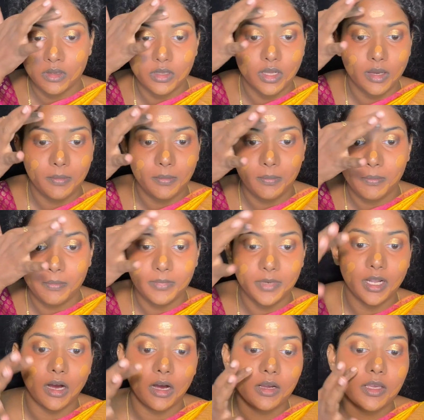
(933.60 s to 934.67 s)
the
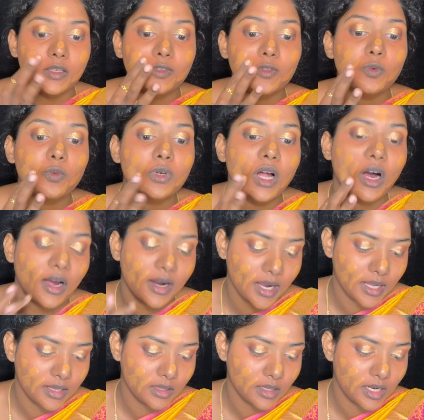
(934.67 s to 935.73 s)
dark is too dark
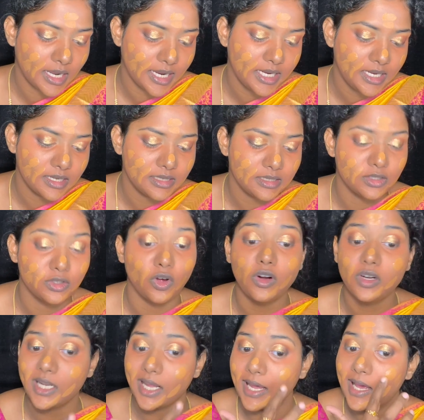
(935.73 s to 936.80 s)
and the light is not
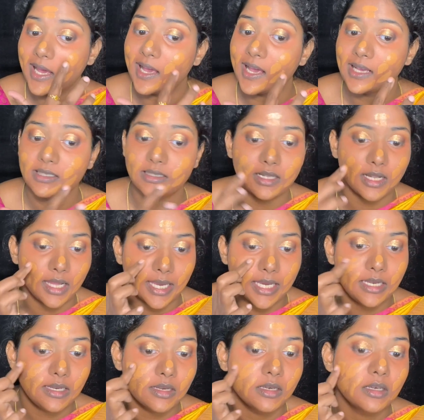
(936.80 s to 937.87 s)
as light,
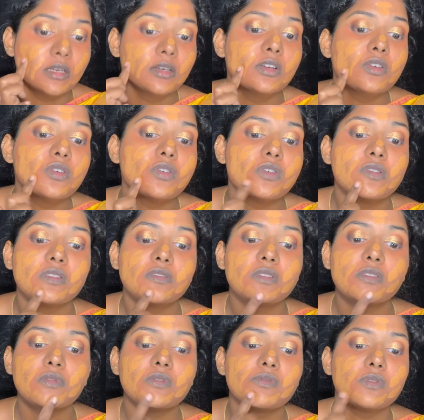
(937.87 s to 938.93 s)

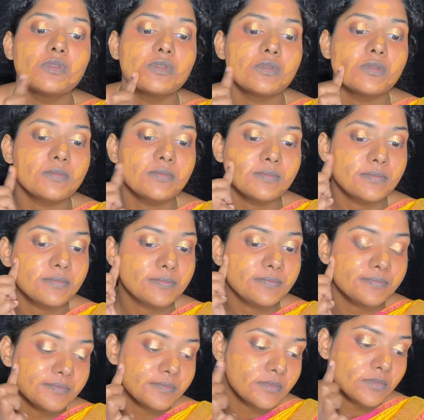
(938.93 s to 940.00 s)
so
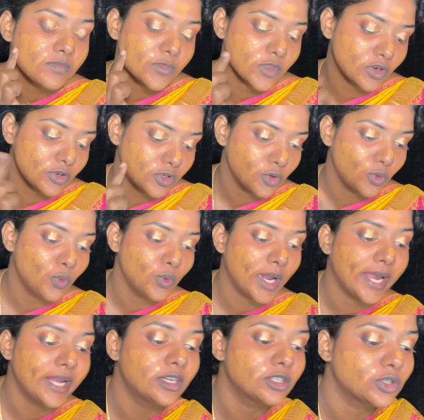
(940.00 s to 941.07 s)
not too
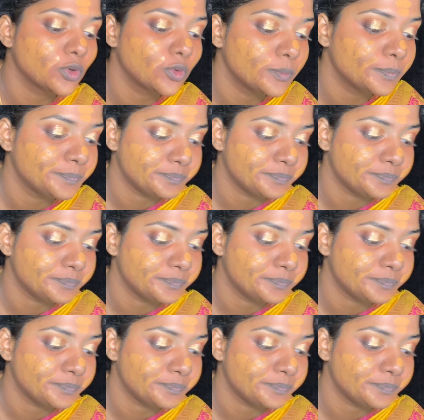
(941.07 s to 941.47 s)
light. So